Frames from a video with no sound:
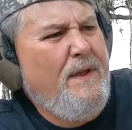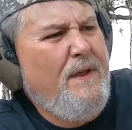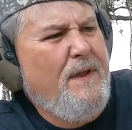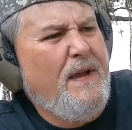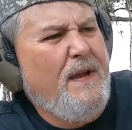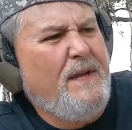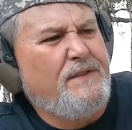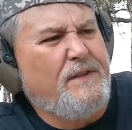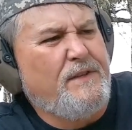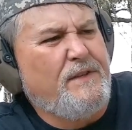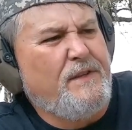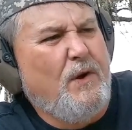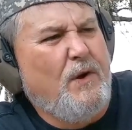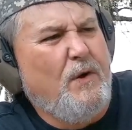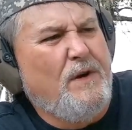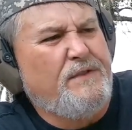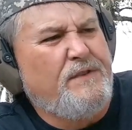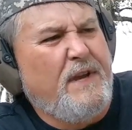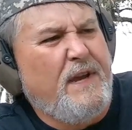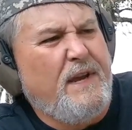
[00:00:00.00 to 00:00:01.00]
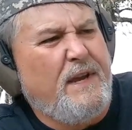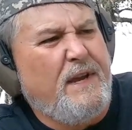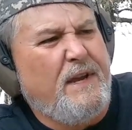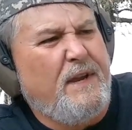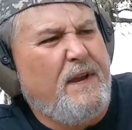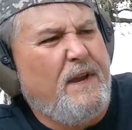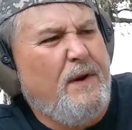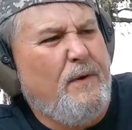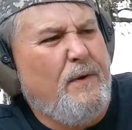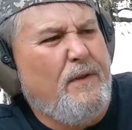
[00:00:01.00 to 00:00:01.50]
Yeah, that's as low as I
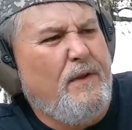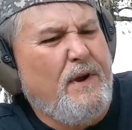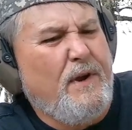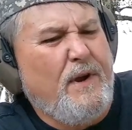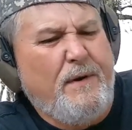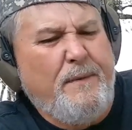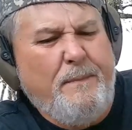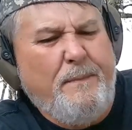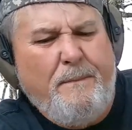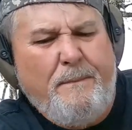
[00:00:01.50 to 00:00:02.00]
can go there